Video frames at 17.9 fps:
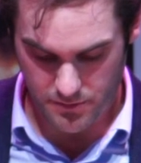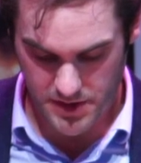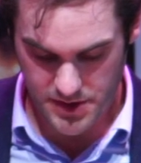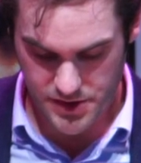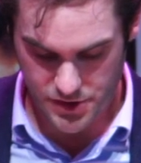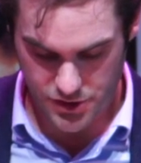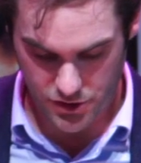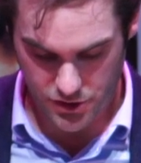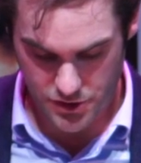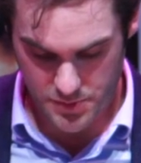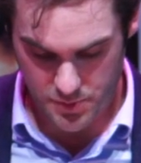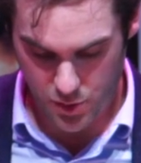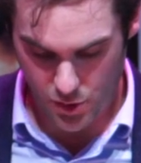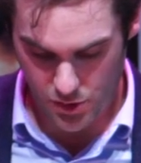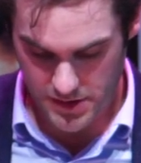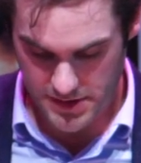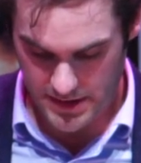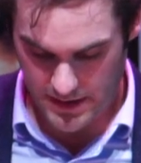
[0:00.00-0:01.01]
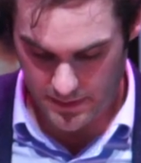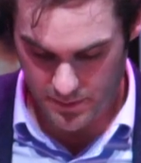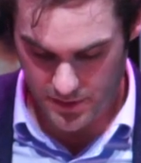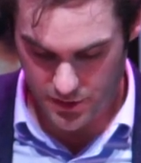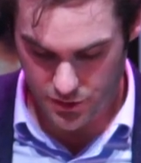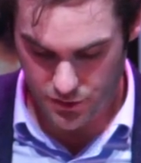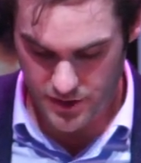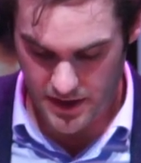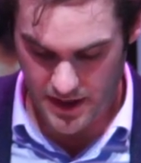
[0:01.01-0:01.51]
misjudged policy by
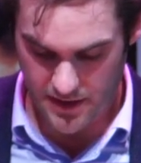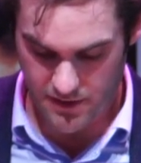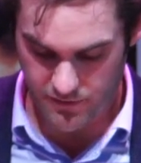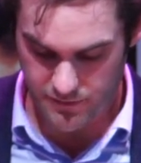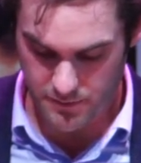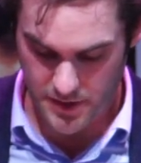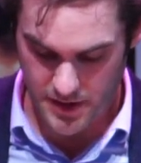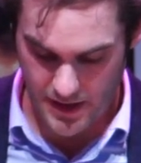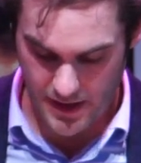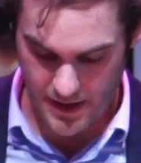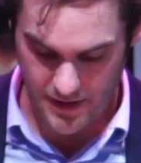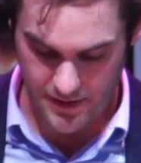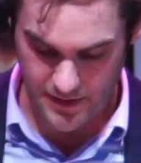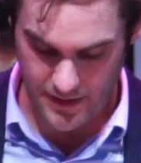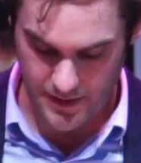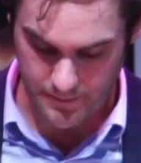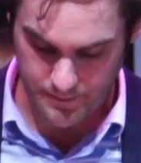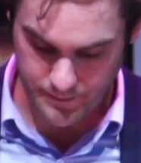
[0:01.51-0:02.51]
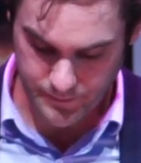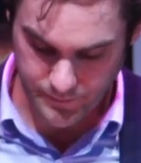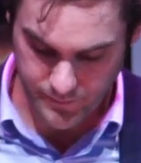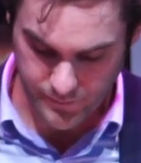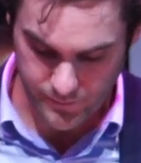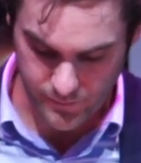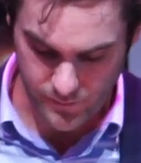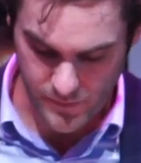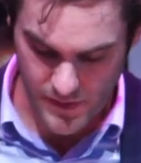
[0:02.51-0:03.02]
the UK government. And I think
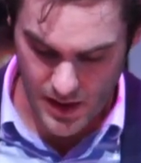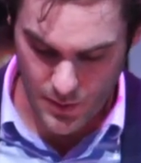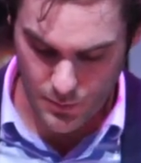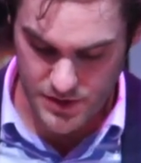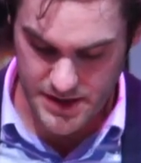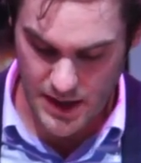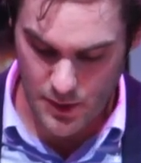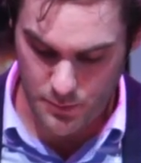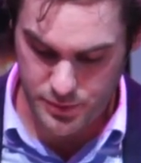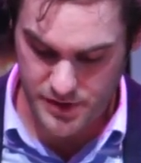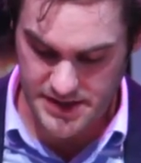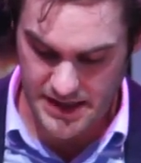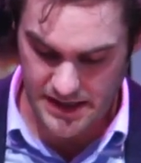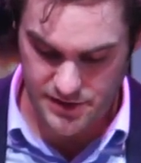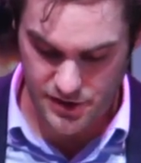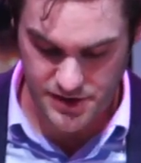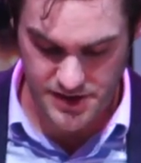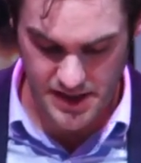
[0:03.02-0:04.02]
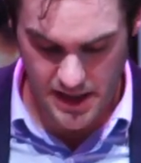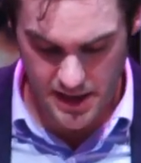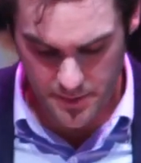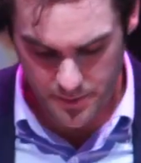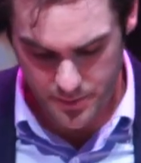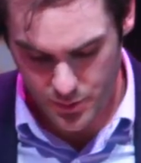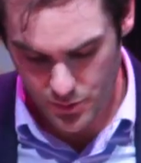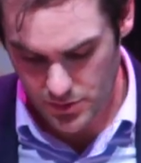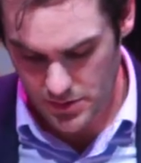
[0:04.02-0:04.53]
it would help protect our
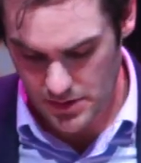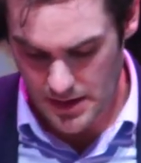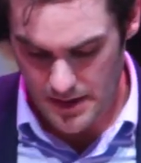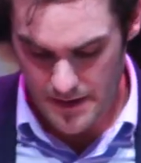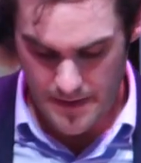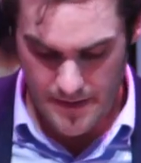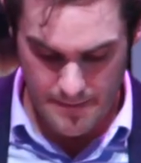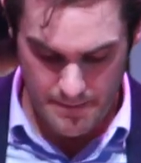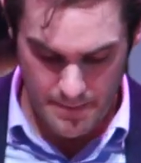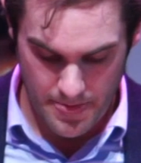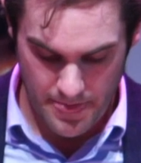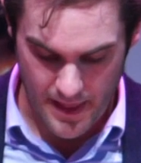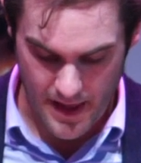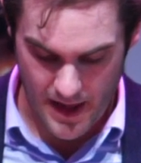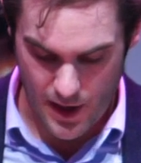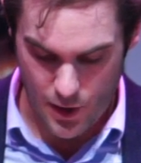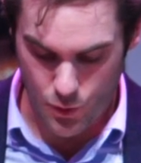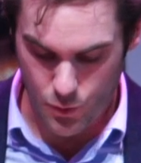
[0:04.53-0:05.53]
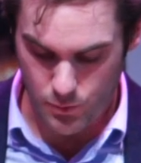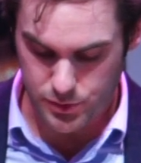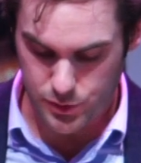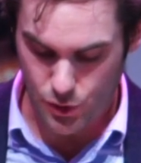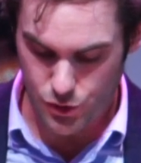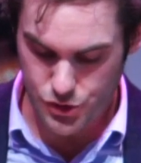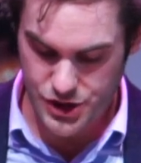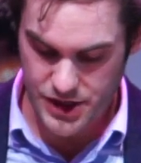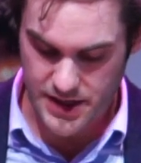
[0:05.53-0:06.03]
talent pool. I hope
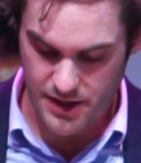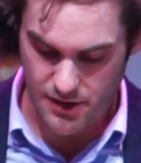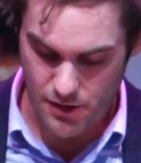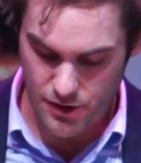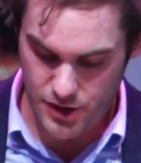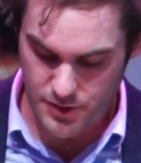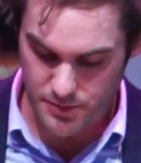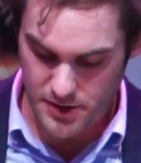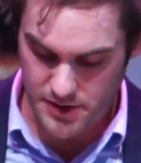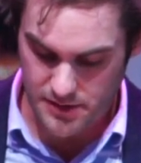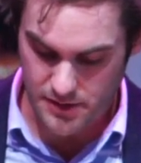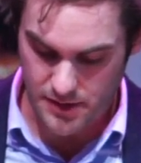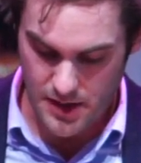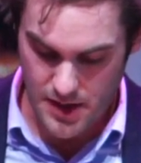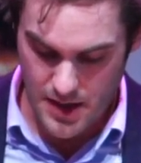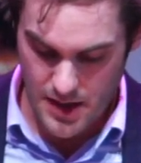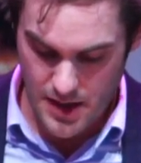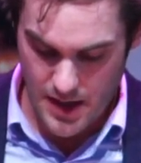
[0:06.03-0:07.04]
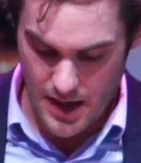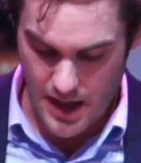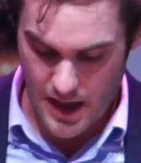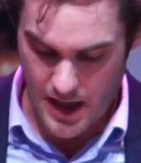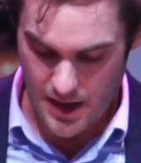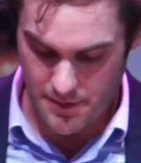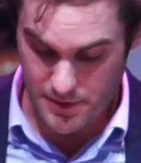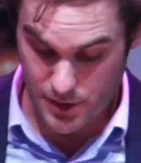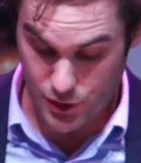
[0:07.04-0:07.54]
logic and argument
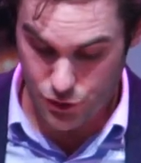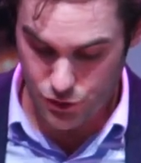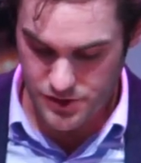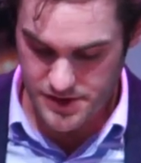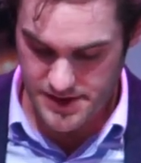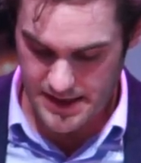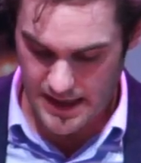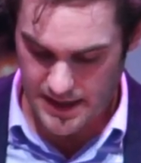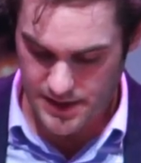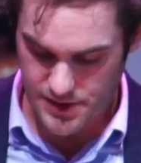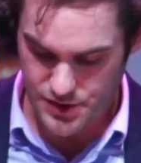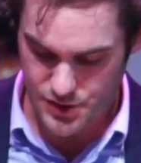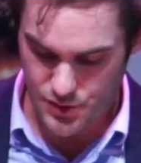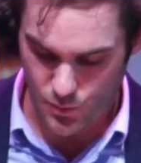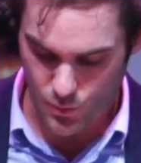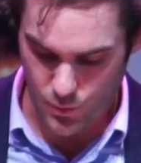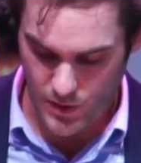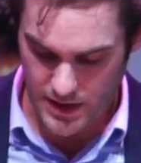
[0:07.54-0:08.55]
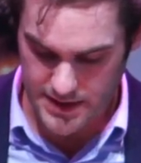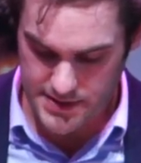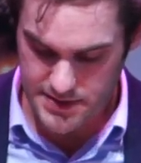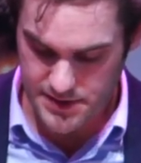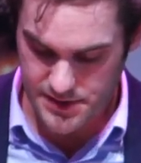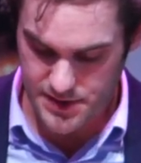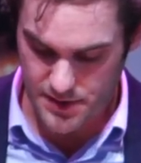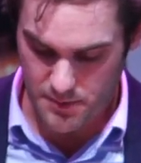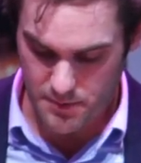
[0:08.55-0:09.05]
and good sense
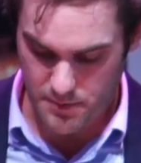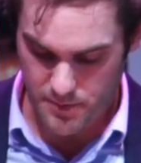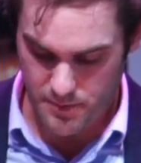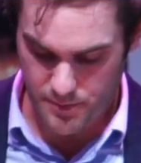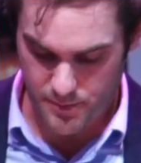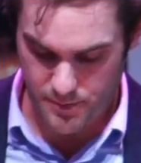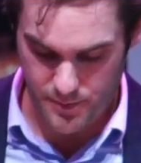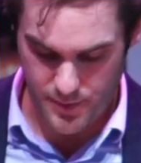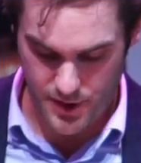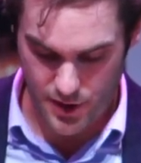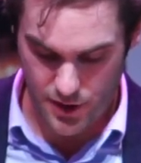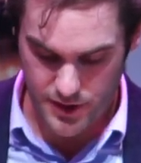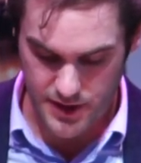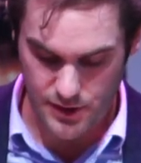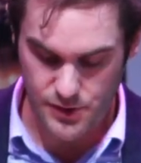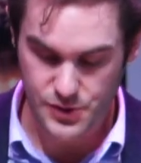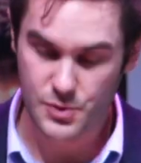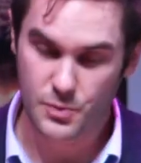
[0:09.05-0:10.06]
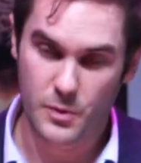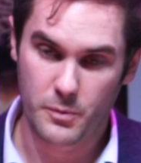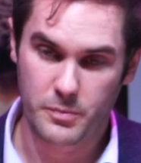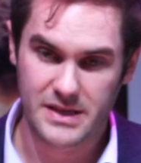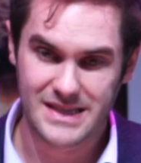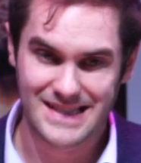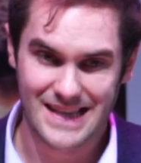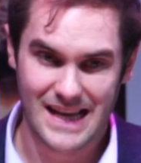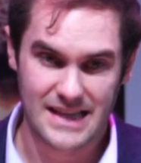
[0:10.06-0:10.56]
wins, but our council will
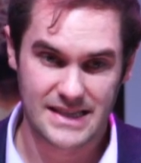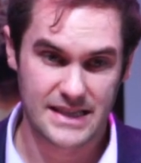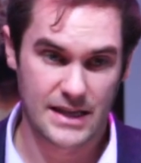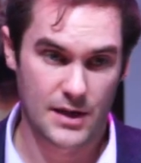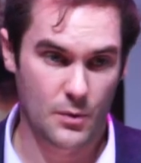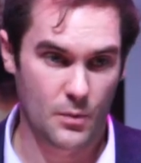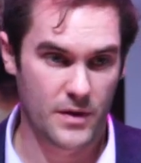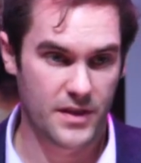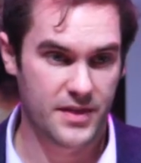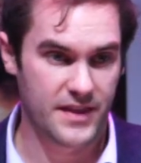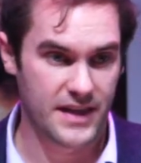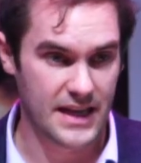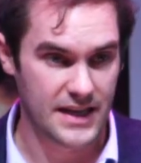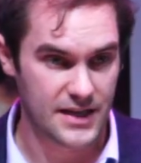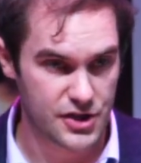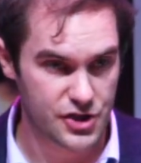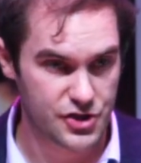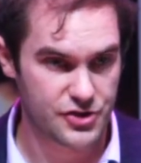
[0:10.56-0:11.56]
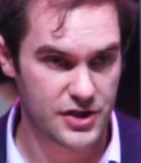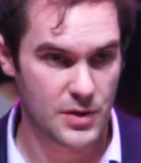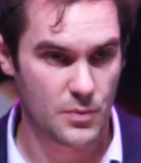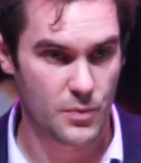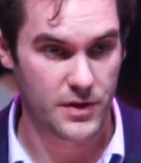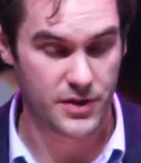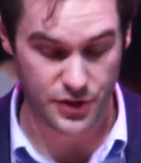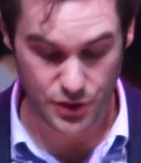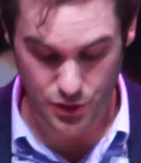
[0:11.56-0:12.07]
be standing with the industry,
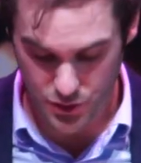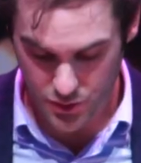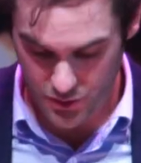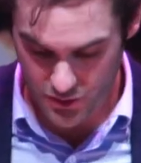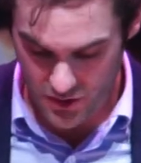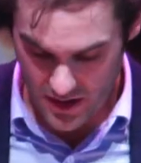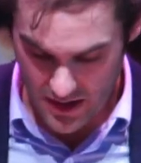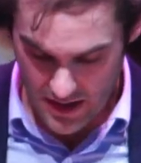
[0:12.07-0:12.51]
with you,